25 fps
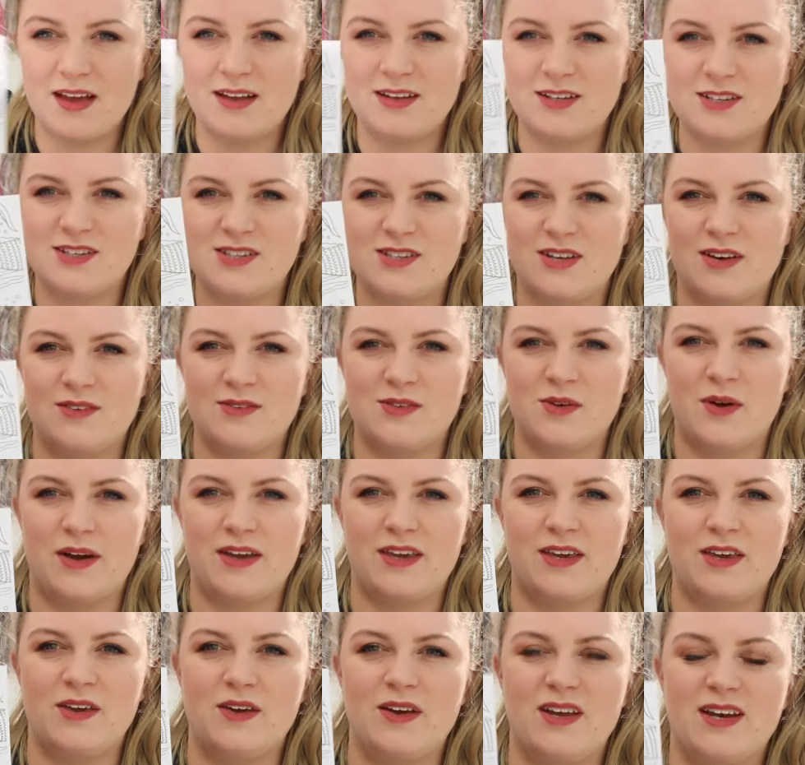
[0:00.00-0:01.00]
I just thought it was
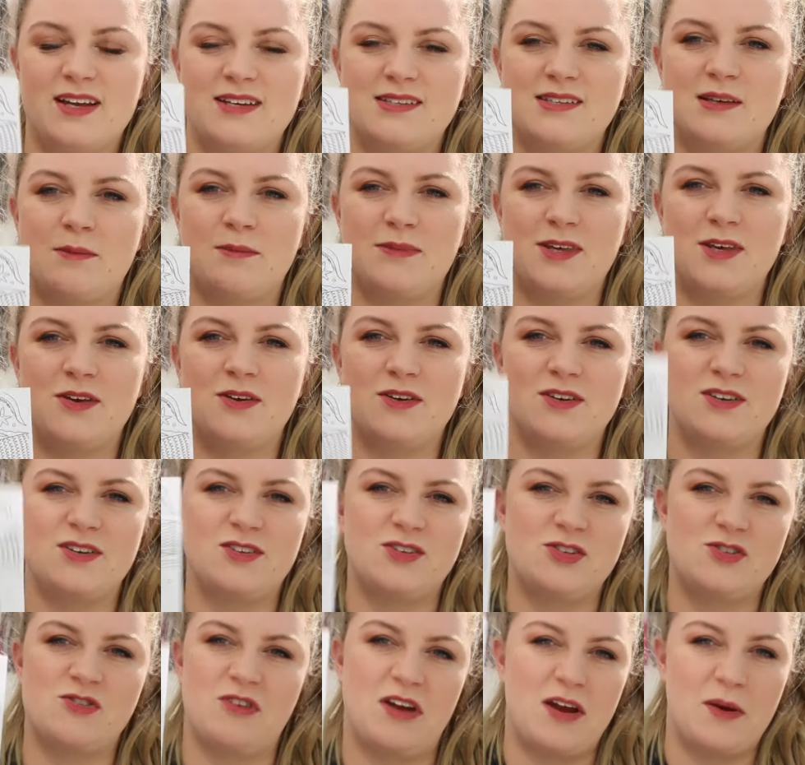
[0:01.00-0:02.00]
quite cute and it's something you could
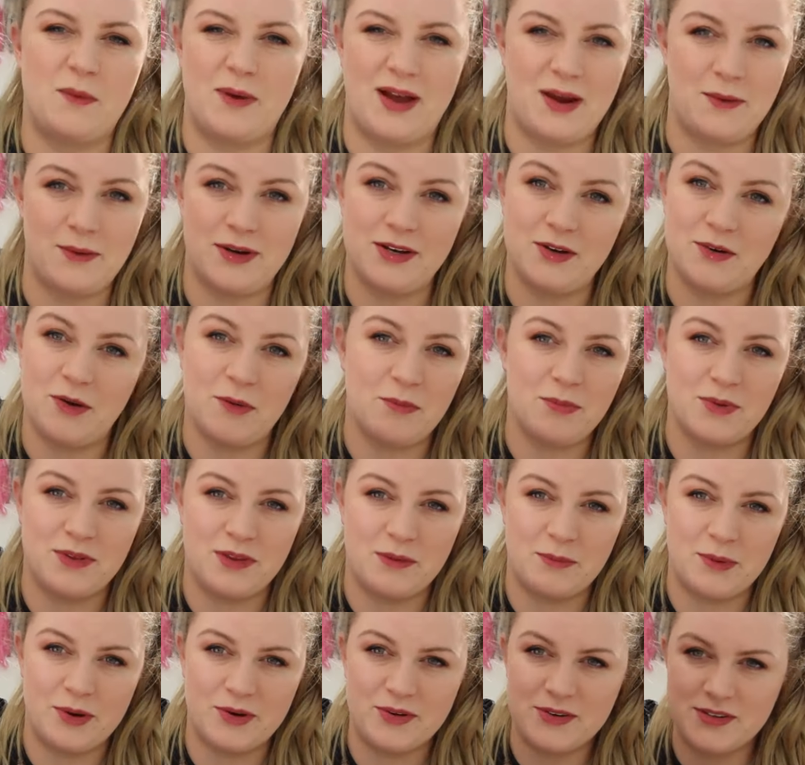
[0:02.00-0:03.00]
do straight away when you
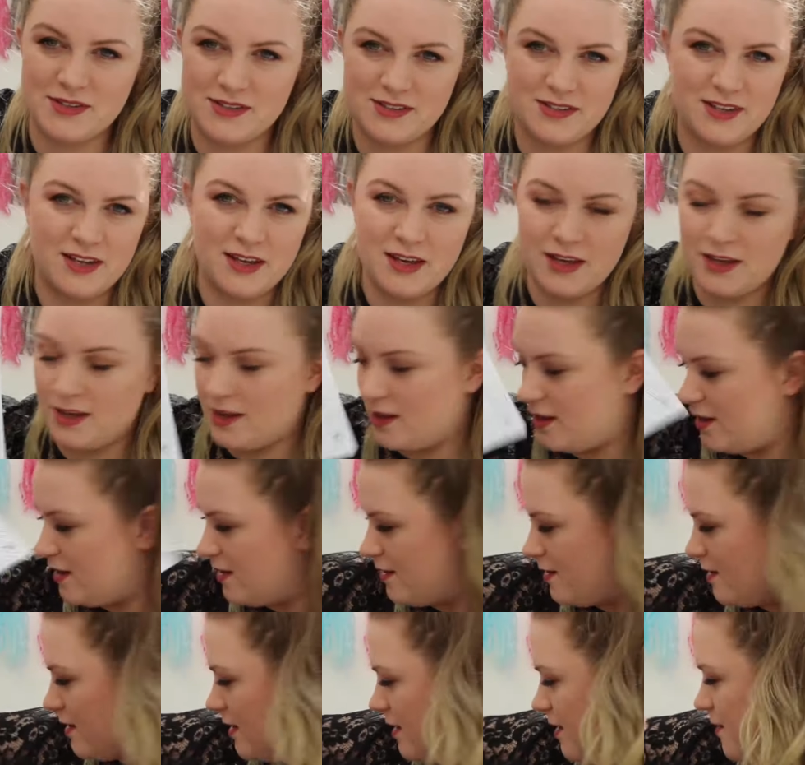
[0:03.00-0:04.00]
open the box.
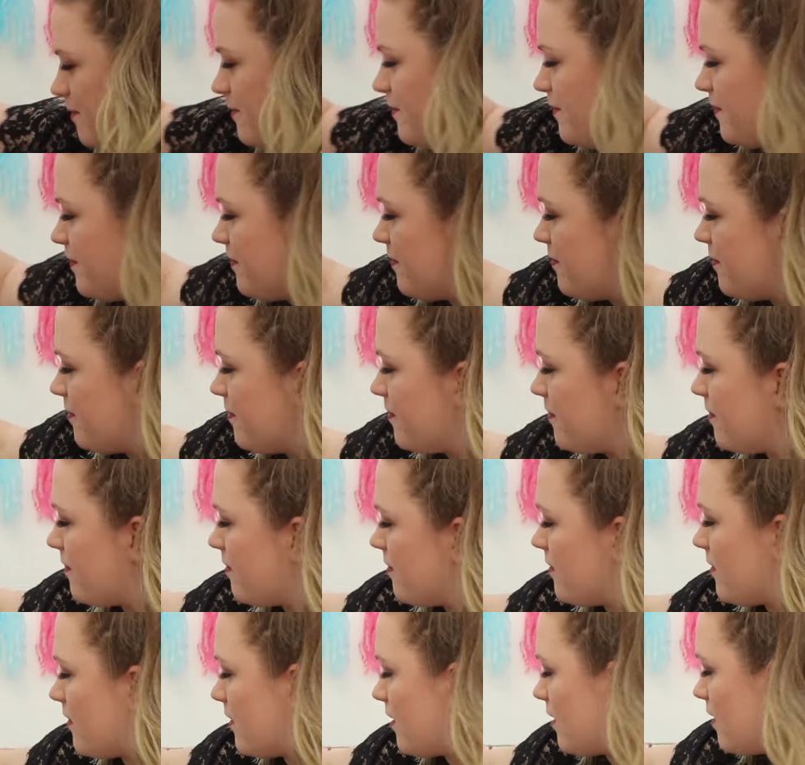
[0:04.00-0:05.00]
Uh,
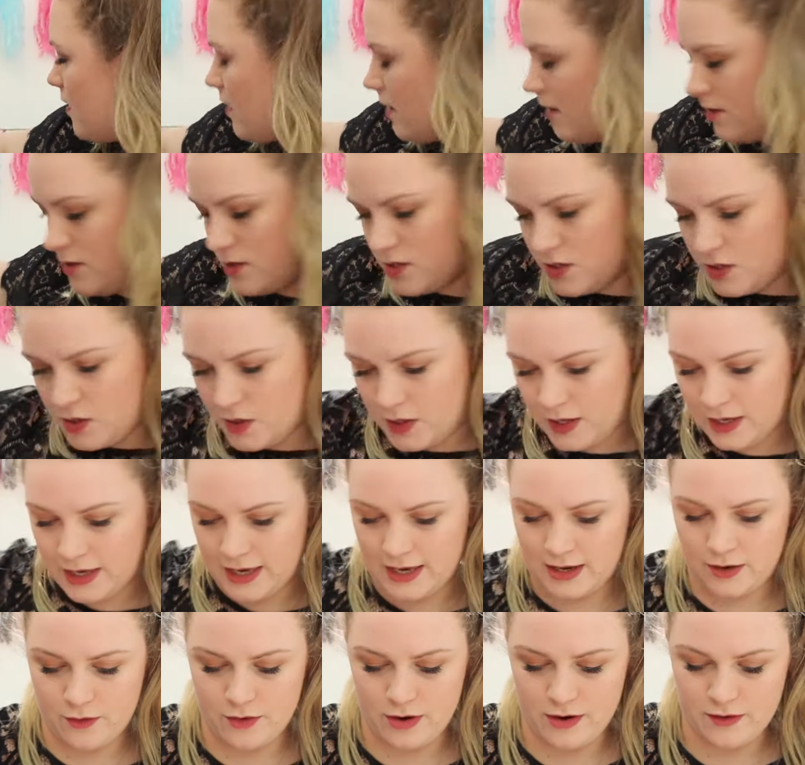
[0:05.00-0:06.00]
so you can
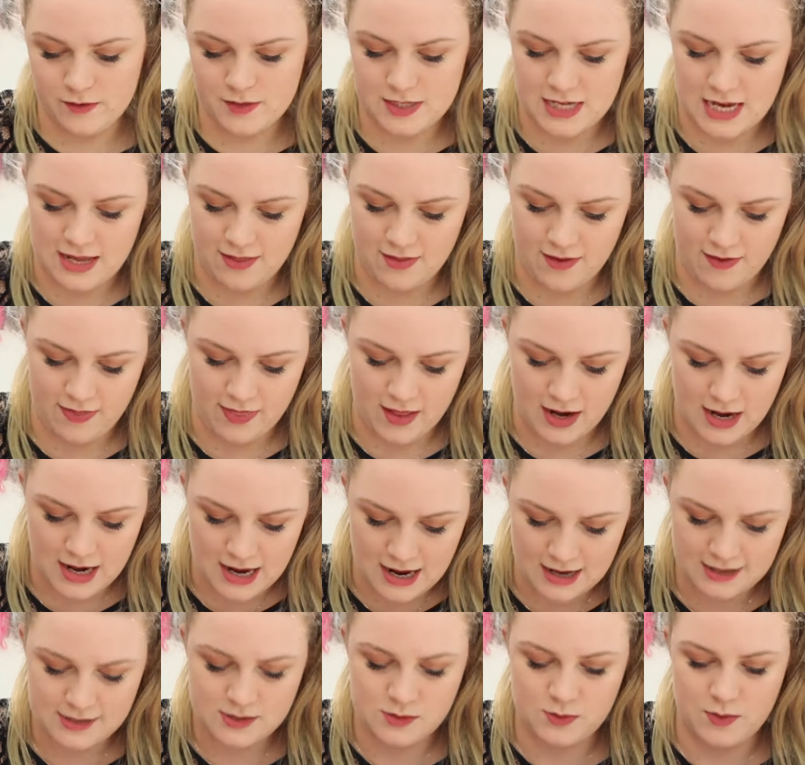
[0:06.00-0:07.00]
get crafty. And then the
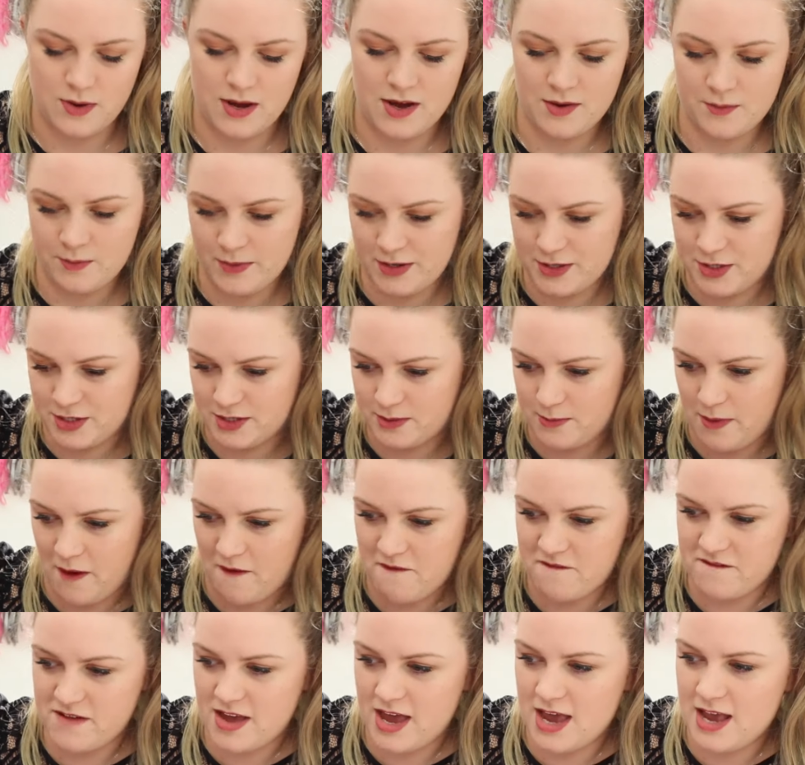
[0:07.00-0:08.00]
last one, which is
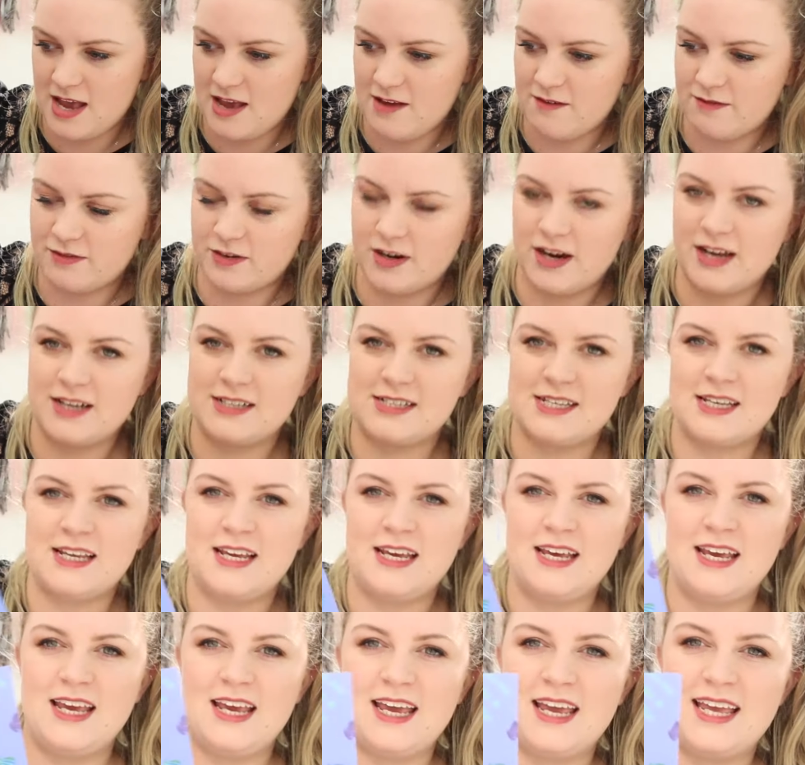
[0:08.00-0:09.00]
my favourite,
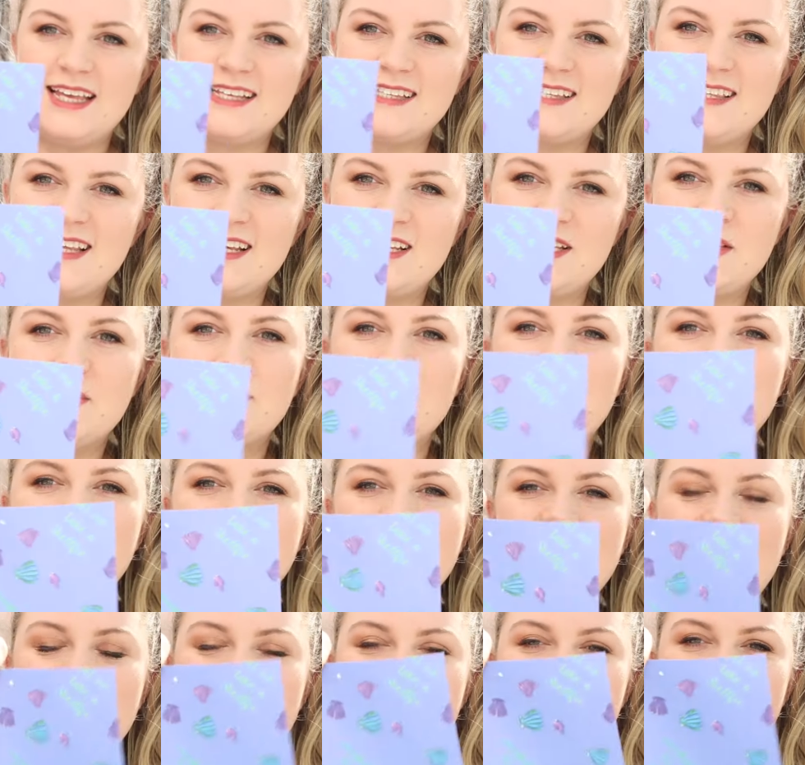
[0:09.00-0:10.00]
is this
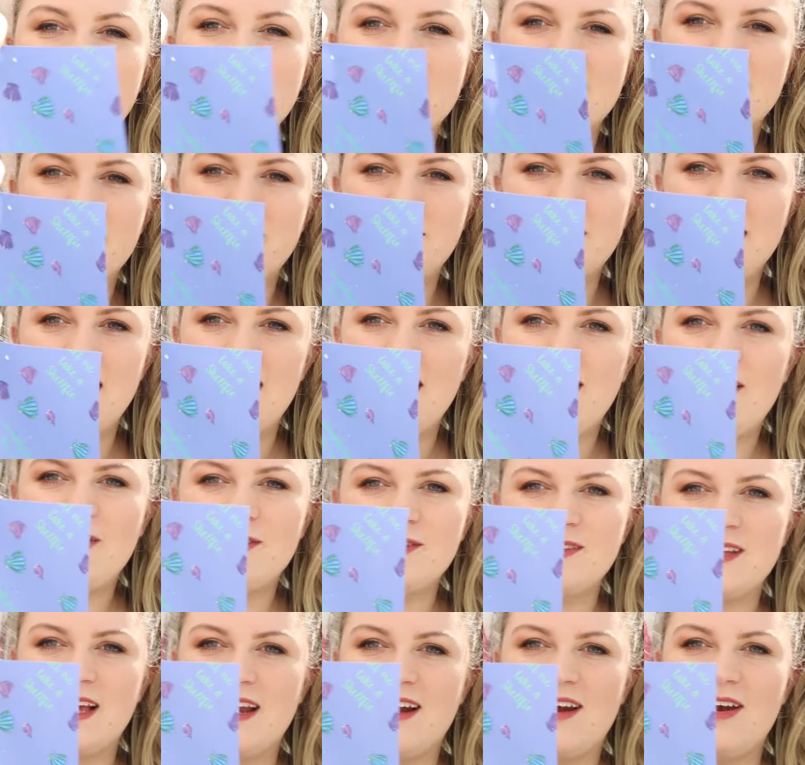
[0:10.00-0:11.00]
one and it's got
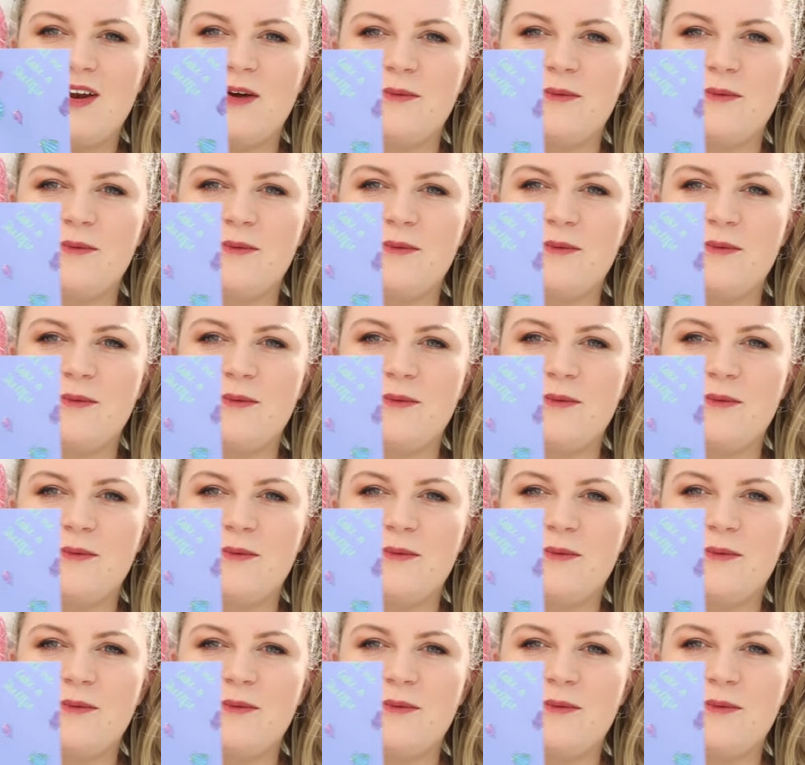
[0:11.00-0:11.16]
shells and